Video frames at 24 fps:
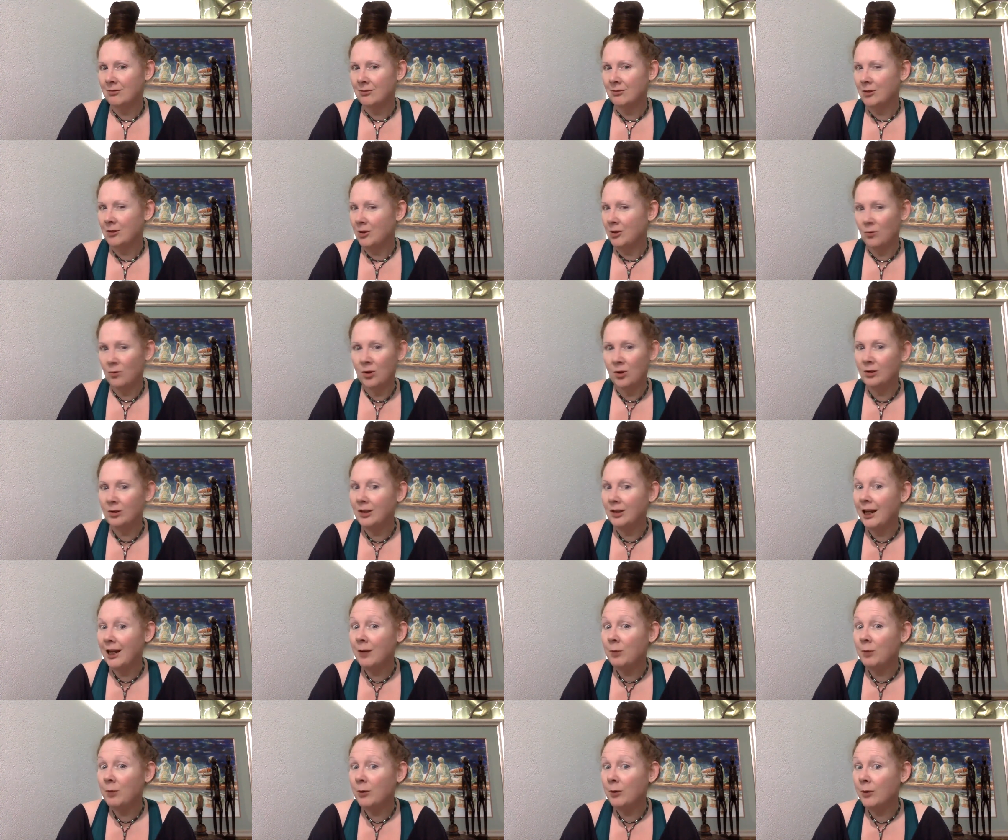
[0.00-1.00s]
You won't
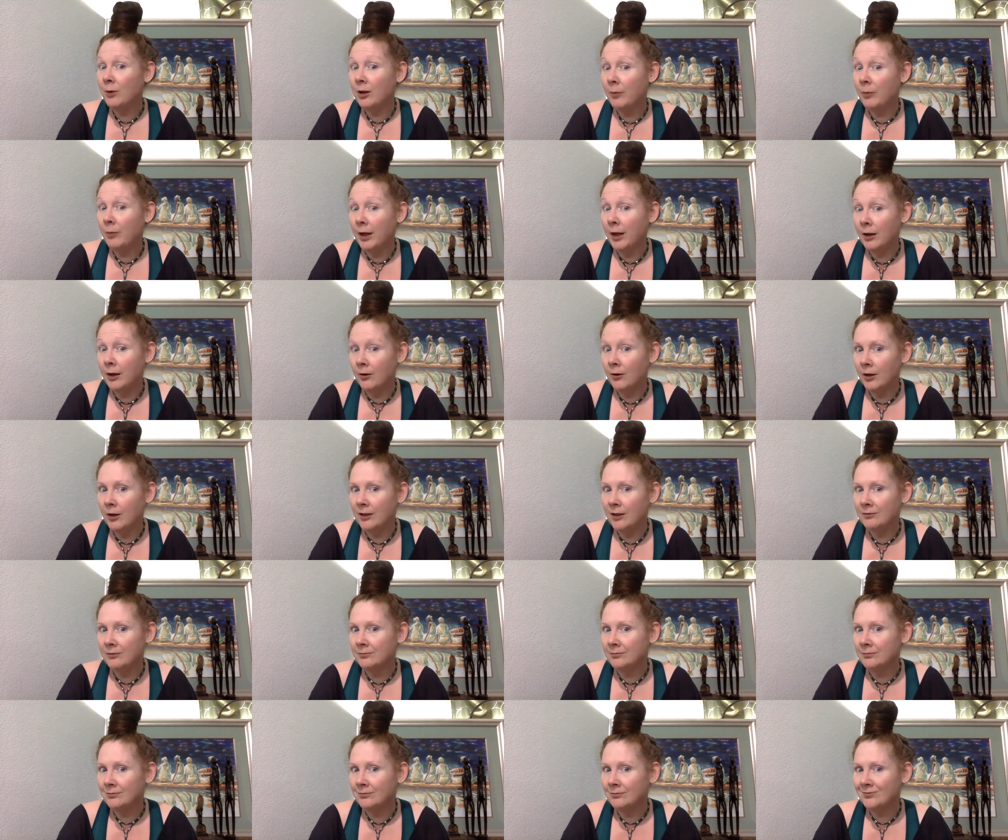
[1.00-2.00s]
like me when I'm angry.
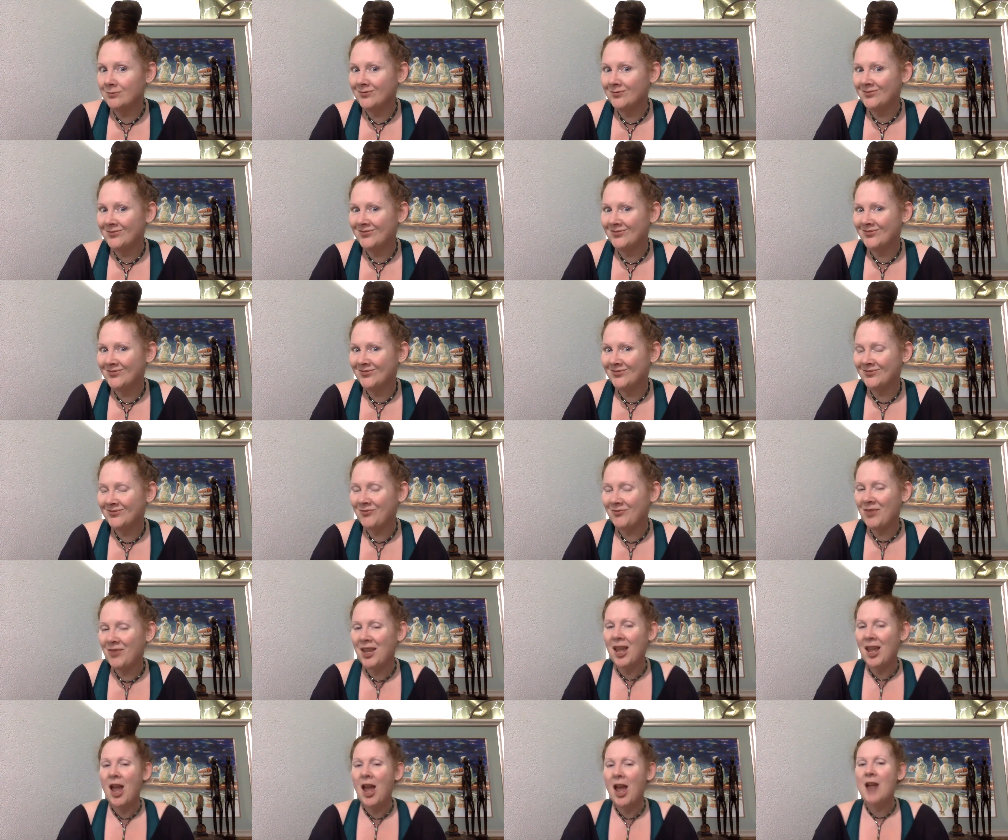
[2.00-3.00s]

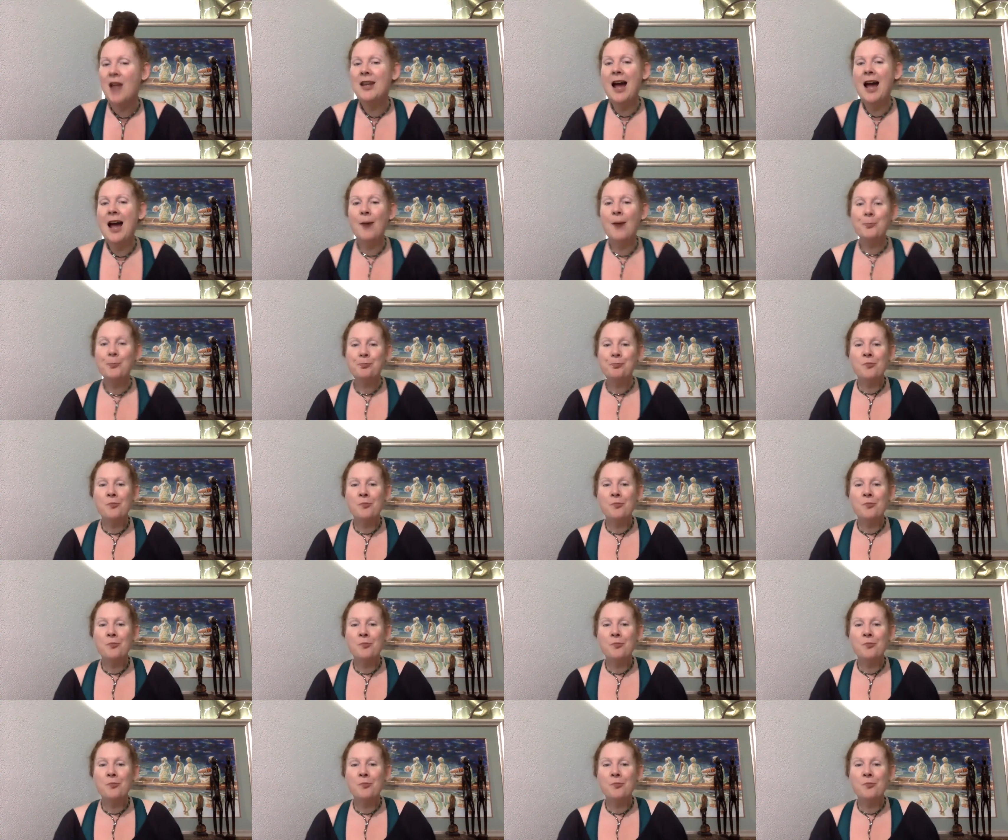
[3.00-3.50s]
Now,